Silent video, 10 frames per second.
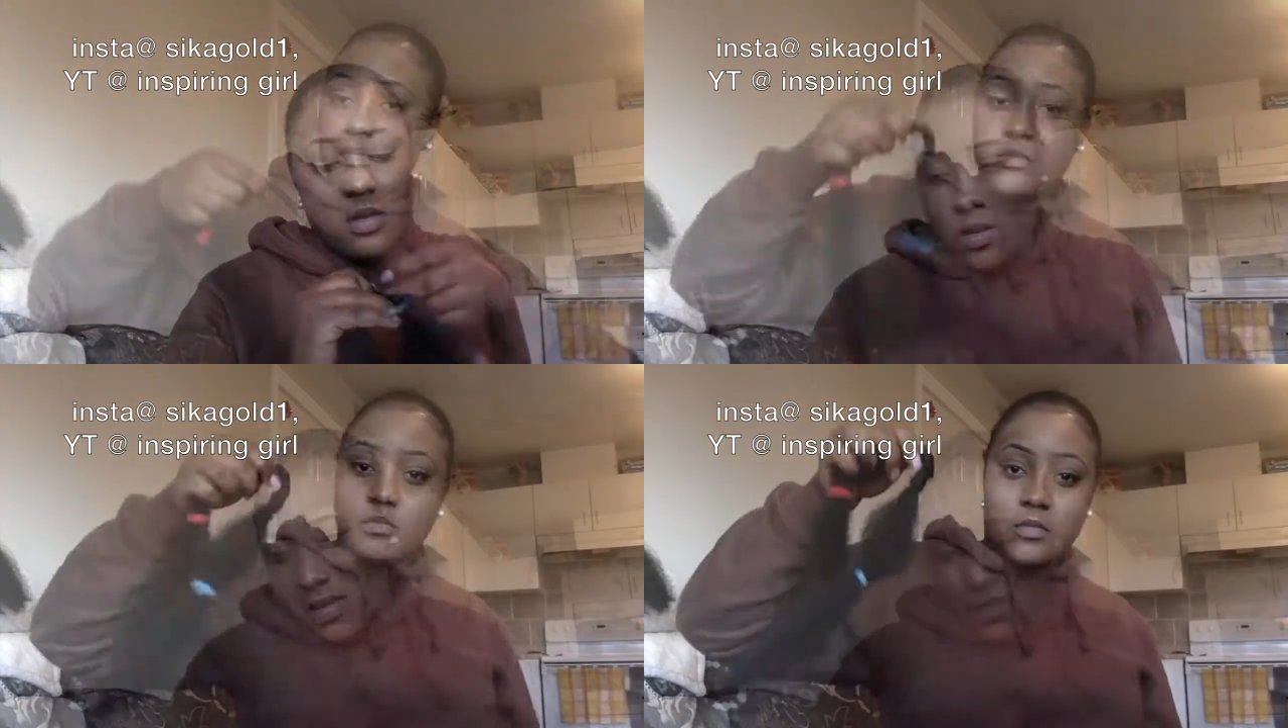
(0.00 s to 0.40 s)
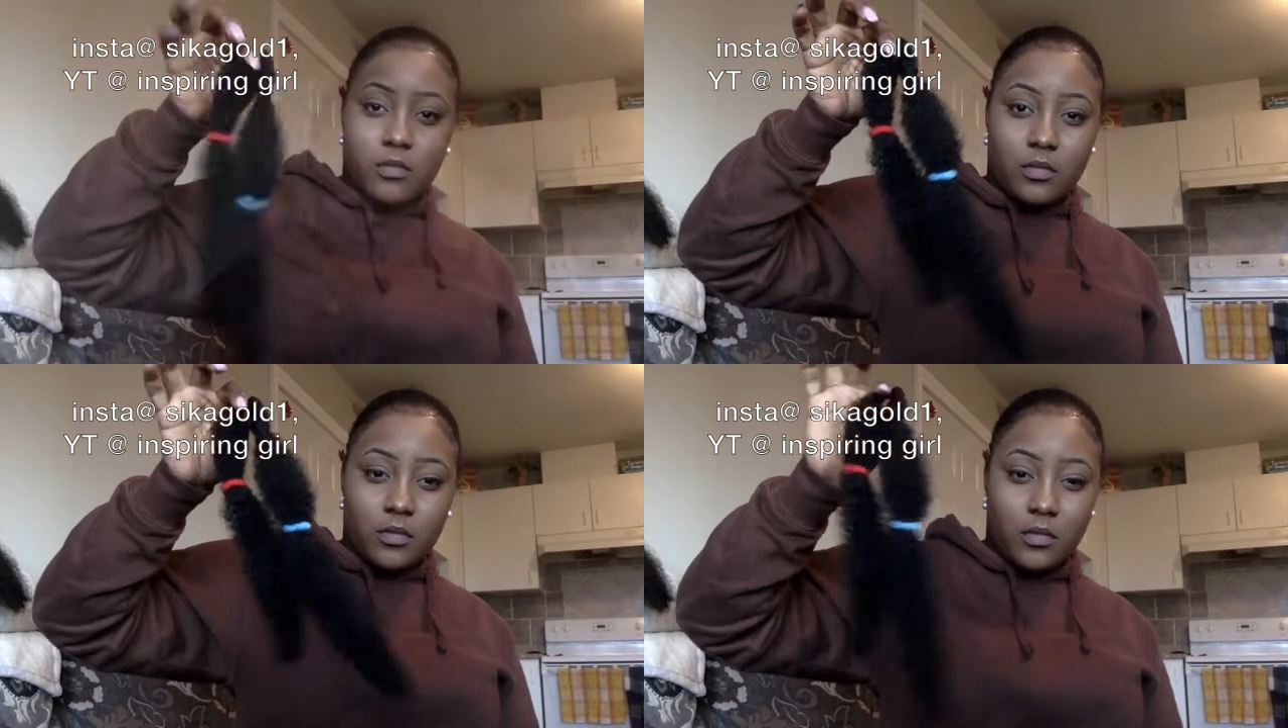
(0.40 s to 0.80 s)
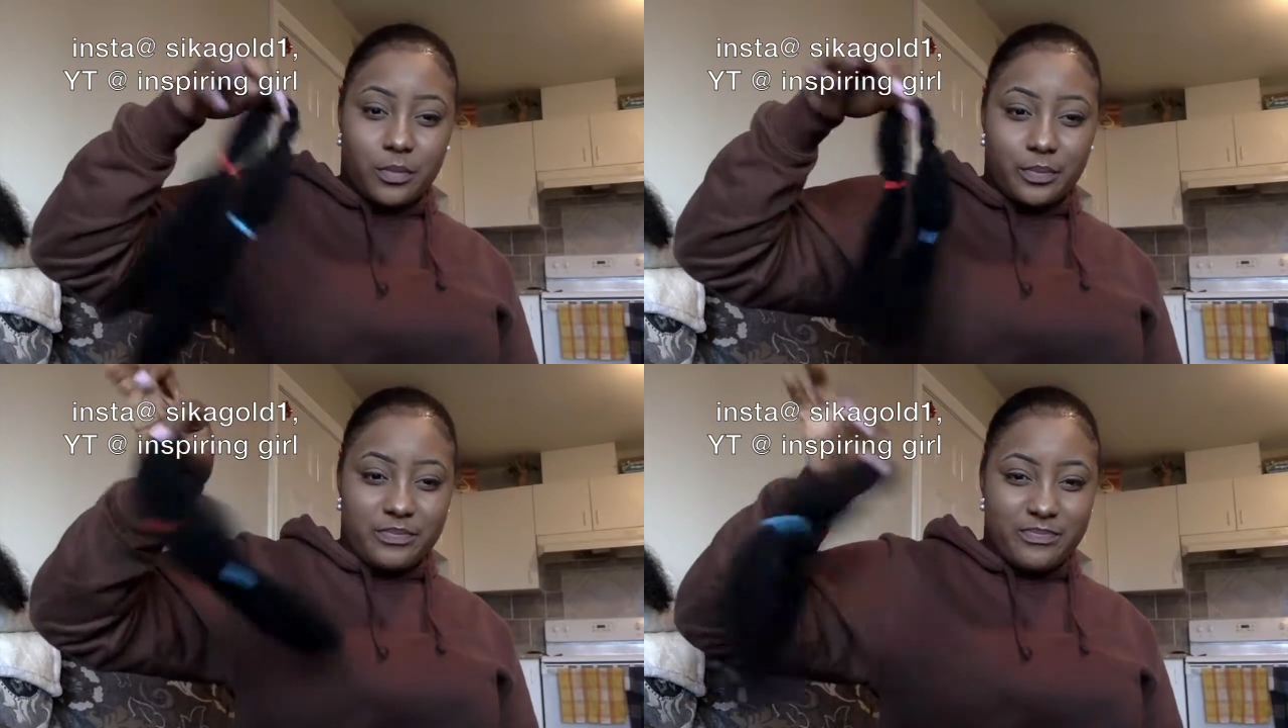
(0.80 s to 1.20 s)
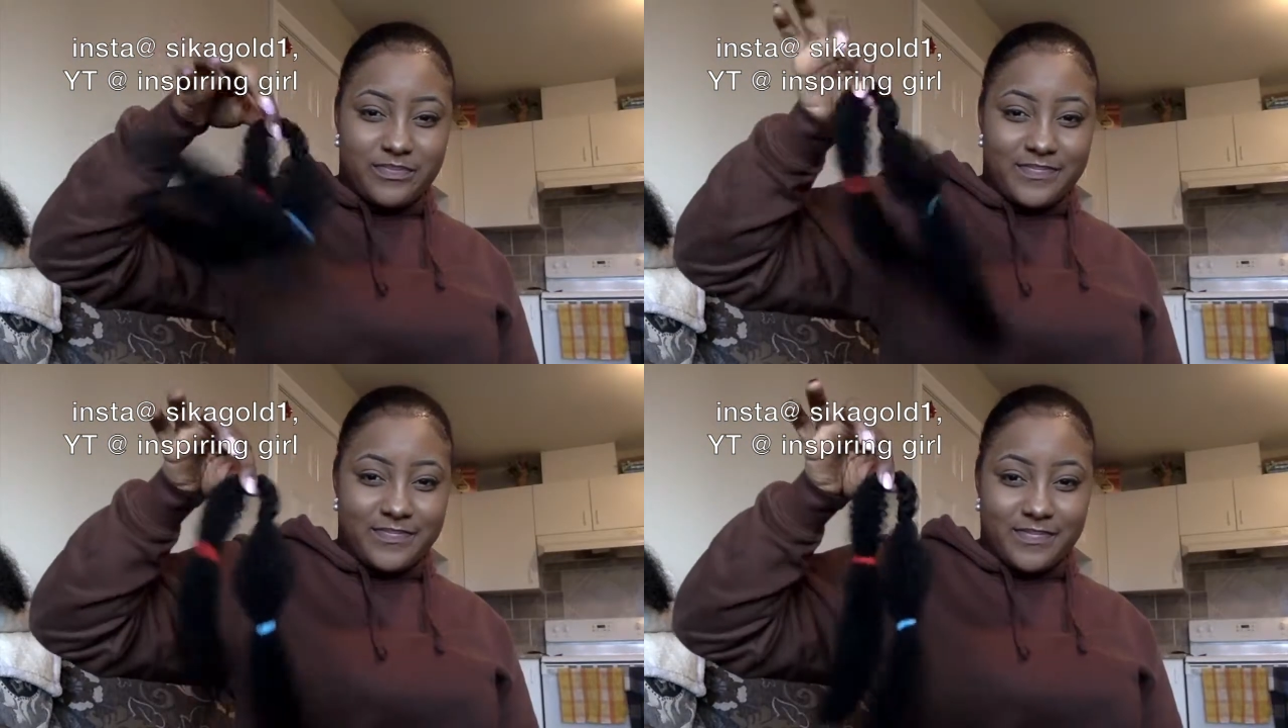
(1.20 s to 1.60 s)
So I'm going to show you
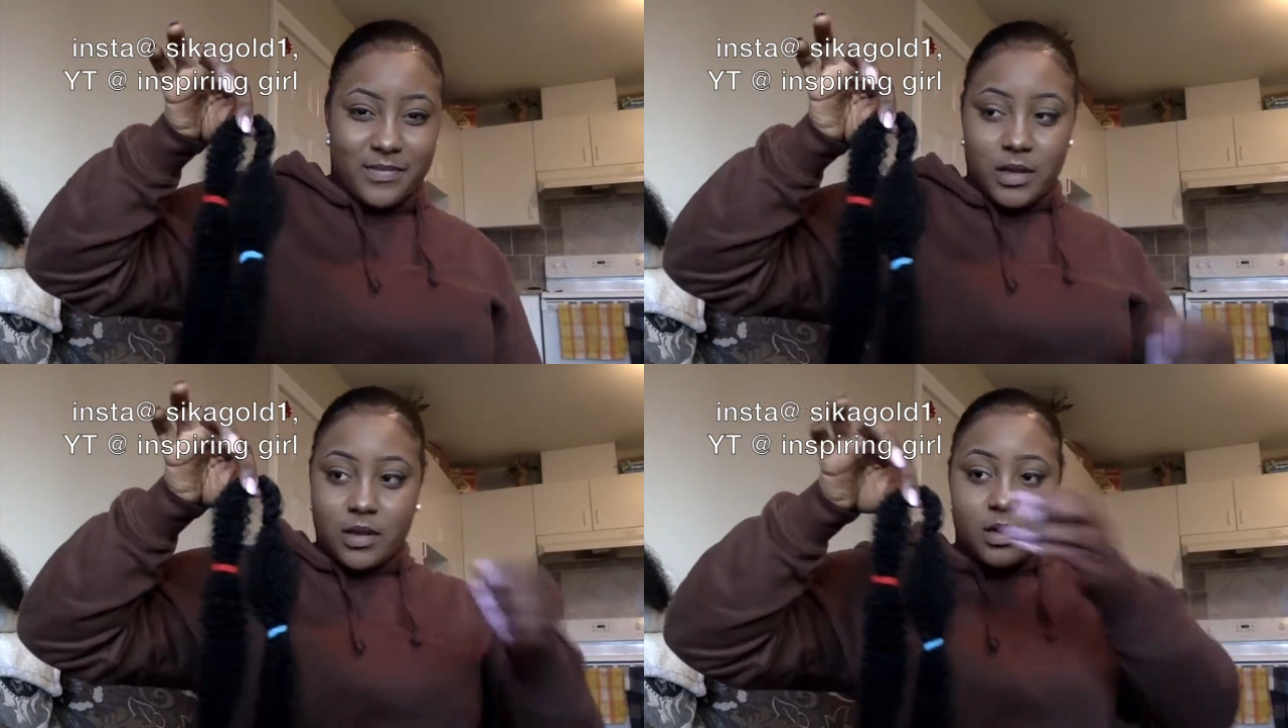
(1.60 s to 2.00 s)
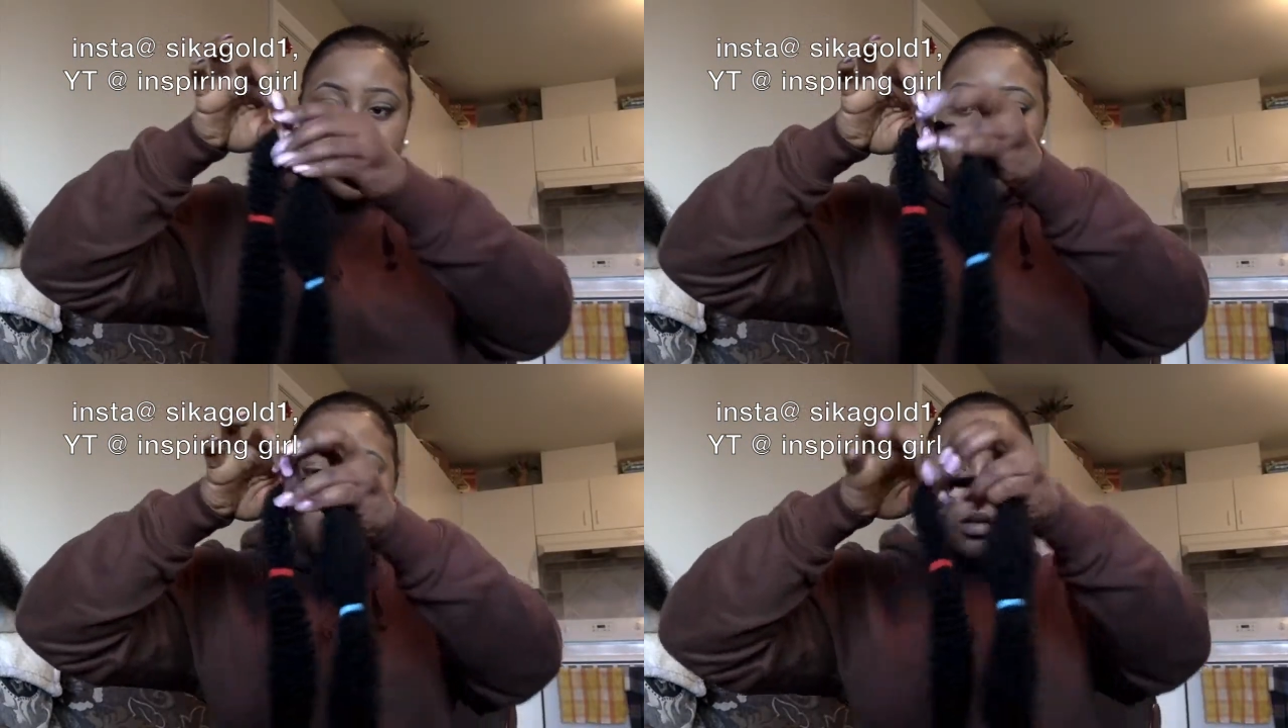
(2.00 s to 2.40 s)
again. This is the